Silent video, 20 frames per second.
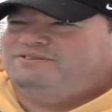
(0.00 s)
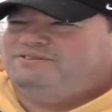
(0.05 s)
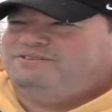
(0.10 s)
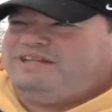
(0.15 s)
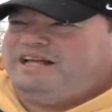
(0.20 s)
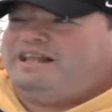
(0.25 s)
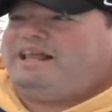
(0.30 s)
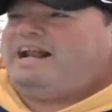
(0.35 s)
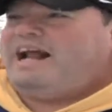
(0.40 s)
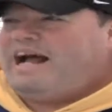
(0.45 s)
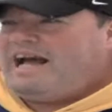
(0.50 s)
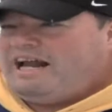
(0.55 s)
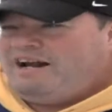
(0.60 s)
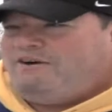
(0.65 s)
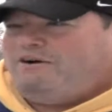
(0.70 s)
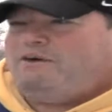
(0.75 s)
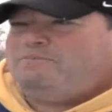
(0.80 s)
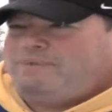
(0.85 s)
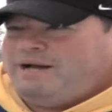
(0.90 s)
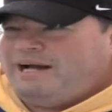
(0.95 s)
and then I got to go
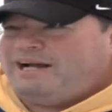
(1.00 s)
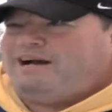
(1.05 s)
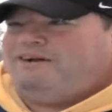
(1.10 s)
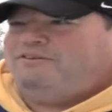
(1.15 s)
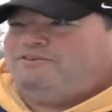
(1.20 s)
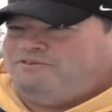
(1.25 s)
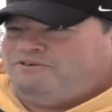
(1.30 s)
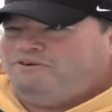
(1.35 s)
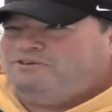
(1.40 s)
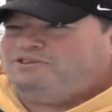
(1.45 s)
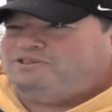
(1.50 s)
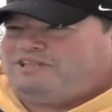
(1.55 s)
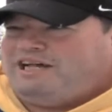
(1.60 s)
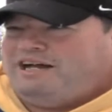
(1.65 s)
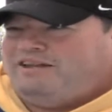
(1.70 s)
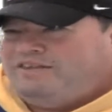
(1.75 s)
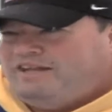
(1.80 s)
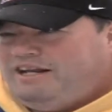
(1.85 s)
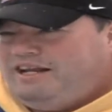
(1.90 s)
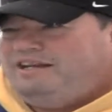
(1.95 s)
out back out on the roads uh,
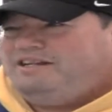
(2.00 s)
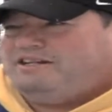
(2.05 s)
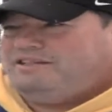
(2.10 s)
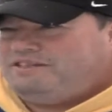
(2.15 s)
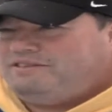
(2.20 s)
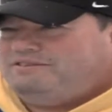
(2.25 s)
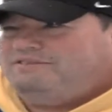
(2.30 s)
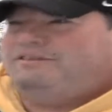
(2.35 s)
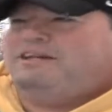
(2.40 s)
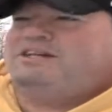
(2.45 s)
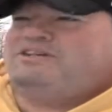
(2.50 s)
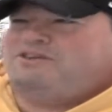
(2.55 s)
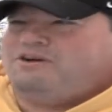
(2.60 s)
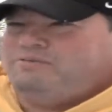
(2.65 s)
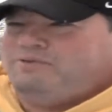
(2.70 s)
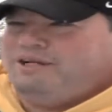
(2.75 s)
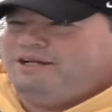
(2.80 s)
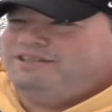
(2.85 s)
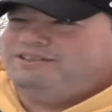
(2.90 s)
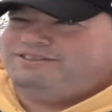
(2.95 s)
that he just had
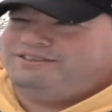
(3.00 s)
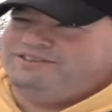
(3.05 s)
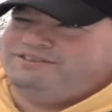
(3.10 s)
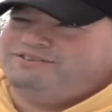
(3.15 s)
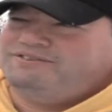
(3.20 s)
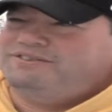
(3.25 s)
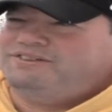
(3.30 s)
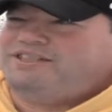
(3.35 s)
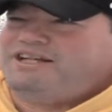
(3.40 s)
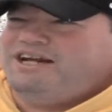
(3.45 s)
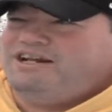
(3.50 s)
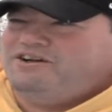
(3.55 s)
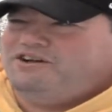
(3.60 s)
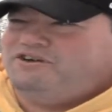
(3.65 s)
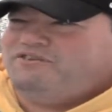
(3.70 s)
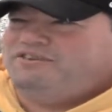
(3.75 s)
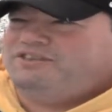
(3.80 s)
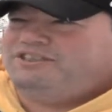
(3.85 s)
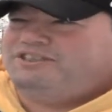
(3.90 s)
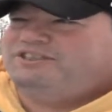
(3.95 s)
trouble on, so it's kind of
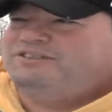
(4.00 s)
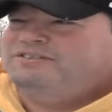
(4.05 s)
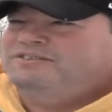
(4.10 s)
nervous.